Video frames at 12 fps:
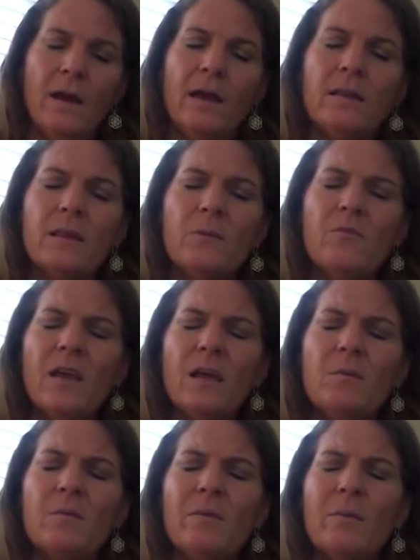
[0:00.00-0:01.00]
And
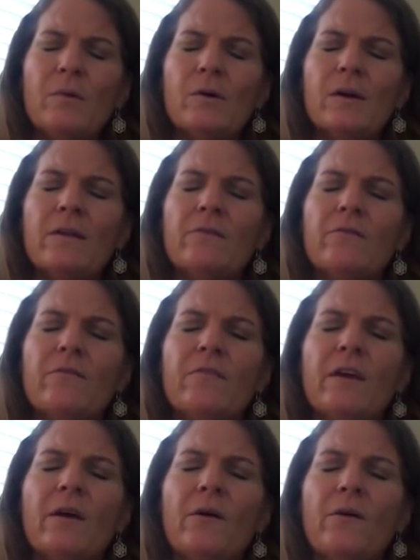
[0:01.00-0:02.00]
sometimes people can
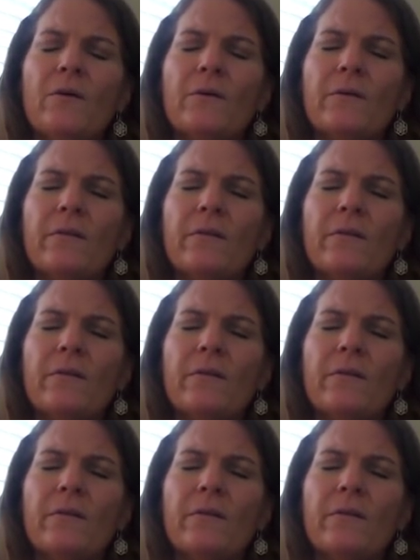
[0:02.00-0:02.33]
feel